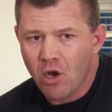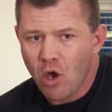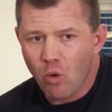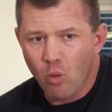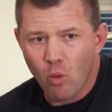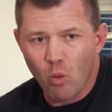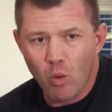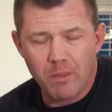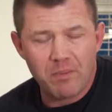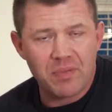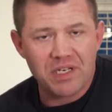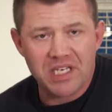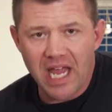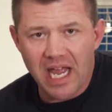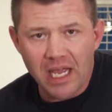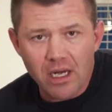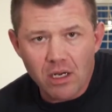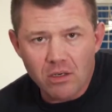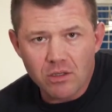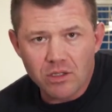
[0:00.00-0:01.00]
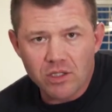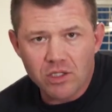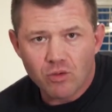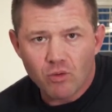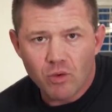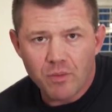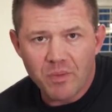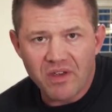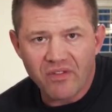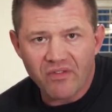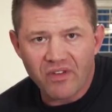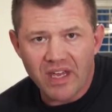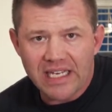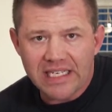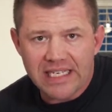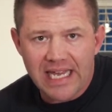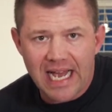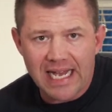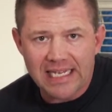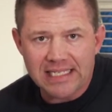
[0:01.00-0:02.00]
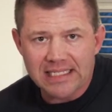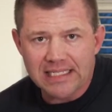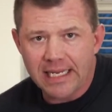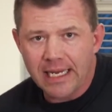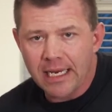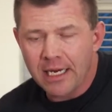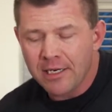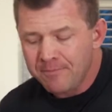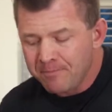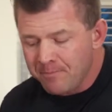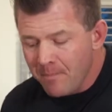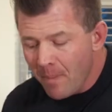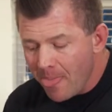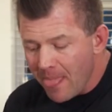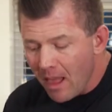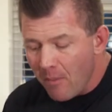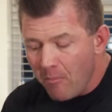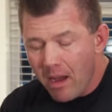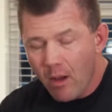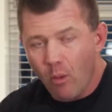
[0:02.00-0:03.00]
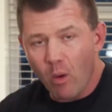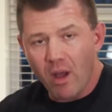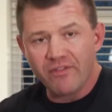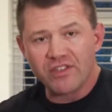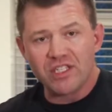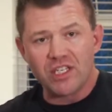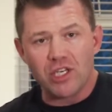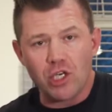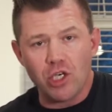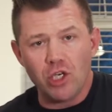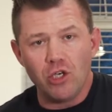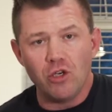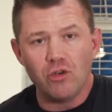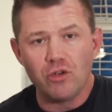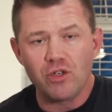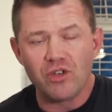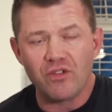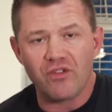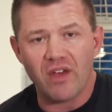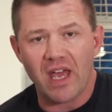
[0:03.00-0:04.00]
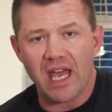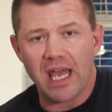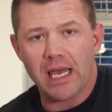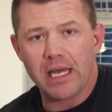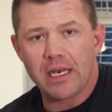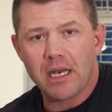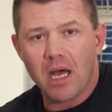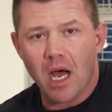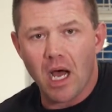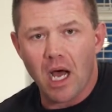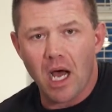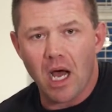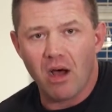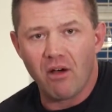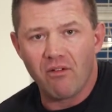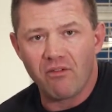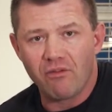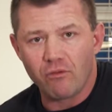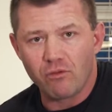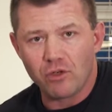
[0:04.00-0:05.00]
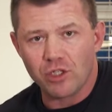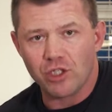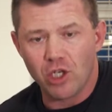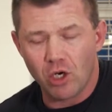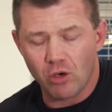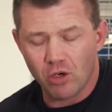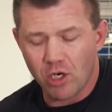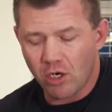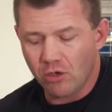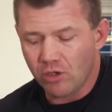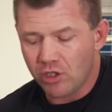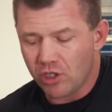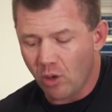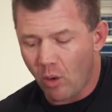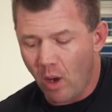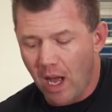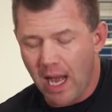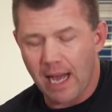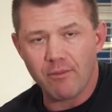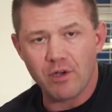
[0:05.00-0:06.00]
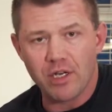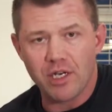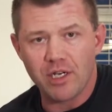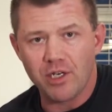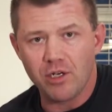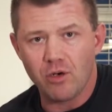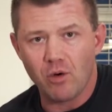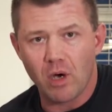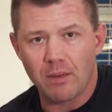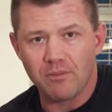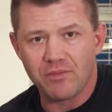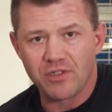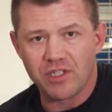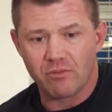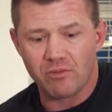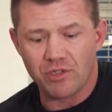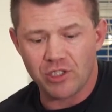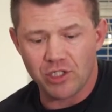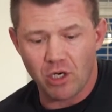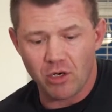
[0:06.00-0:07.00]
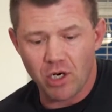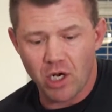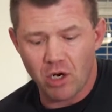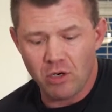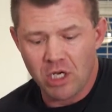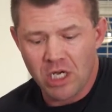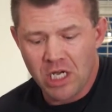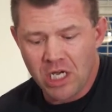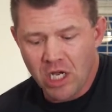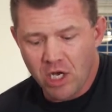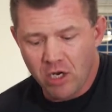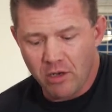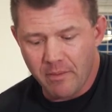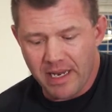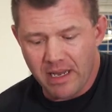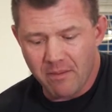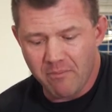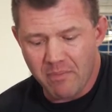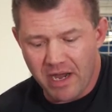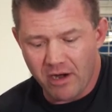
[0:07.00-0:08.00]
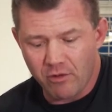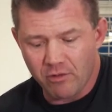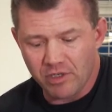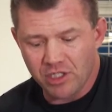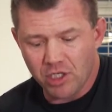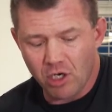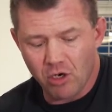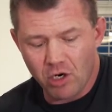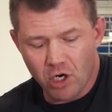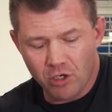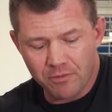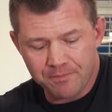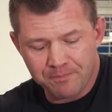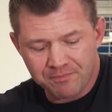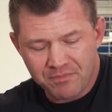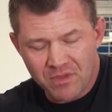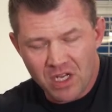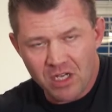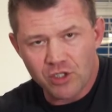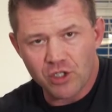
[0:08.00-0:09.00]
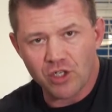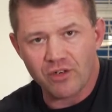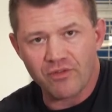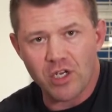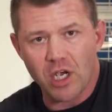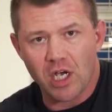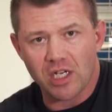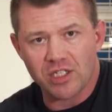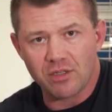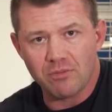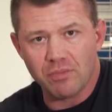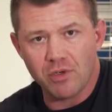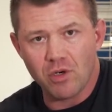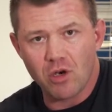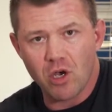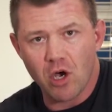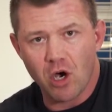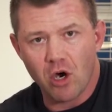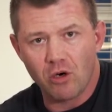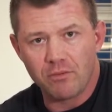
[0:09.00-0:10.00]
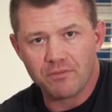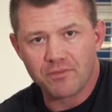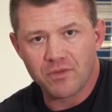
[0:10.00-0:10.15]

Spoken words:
Whipped potatoes would be fantastic. My wife is a huge fan of risotto, so I'm going to do up some risotto. I'm going to make a better risotto, serve the Osso Bucco